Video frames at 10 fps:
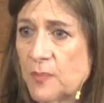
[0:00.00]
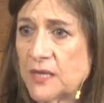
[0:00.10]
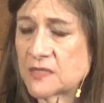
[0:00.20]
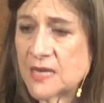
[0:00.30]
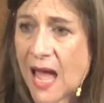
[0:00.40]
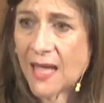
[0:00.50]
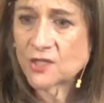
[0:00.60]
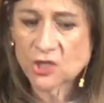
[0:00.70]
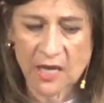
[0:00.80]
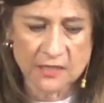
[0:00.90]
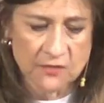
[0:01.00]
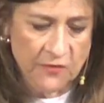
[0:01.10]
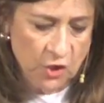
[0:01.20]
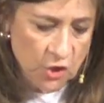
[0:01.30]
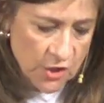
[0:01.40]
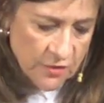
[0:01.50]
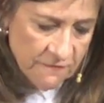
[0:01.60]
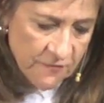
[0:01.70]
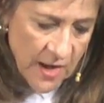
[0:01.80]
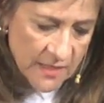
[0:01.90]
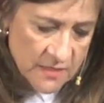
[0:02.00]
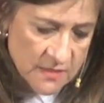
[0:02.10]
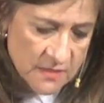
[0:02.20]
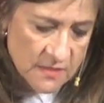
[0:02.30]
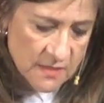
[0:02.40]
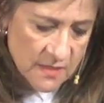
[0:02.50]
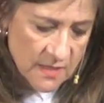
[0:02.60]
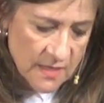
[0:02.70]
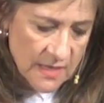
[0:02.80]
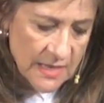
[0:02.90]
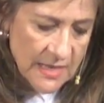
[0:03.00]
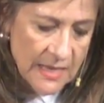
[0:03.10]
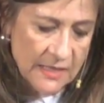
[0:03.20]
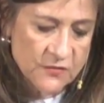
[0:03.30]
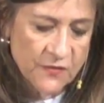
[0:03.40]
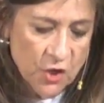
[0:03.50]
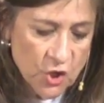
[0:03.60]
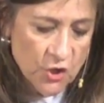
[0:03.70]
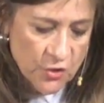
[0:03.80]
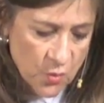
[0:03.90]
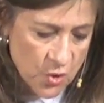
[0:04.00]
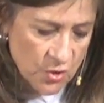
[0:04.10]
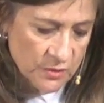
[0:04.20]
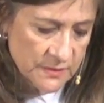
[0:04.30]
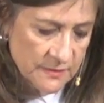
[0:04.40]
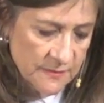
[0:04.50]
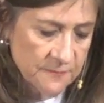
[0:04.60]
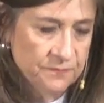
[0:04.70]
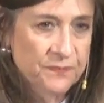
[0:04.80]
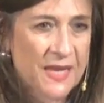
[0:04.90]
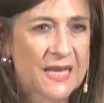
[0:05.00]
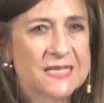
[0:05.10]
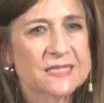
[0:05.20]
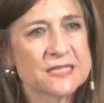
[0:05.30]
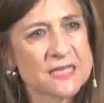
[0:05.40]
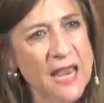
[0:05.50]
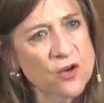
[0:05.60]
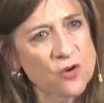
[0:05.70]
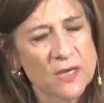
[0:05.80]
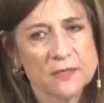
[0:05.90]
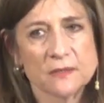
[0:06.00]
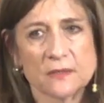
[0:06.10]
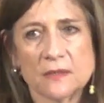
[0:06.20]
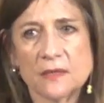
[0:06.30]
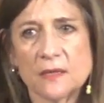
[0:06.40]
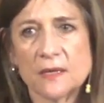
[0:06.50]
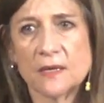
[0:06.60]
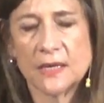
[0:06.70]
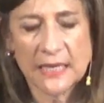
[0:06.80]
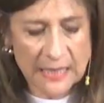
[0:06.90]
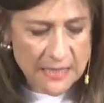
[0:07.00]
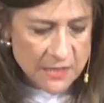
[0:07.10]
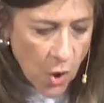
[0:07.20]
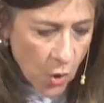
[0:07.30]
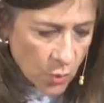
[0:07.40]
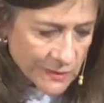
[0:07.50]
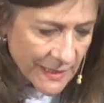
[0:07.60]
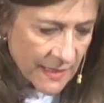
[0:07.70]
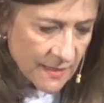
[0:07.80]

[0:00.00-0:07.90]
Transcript: is not just for the good of the friends, it's for the good of the world. It is sacred. It is holy.